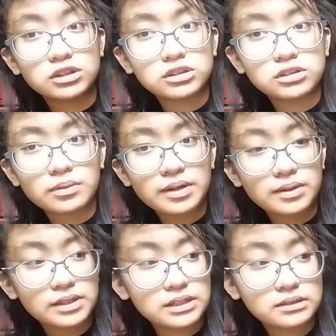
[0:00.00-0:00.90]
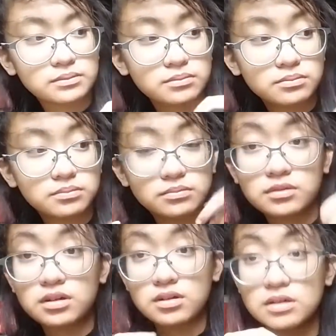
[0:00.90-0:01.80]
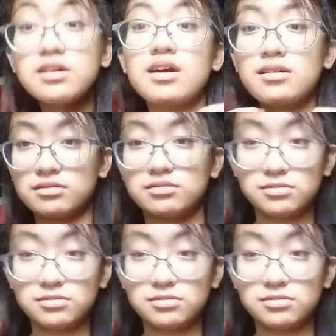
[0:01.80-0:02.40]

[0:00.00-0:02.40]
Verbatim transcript: You know what I mean? Yeah.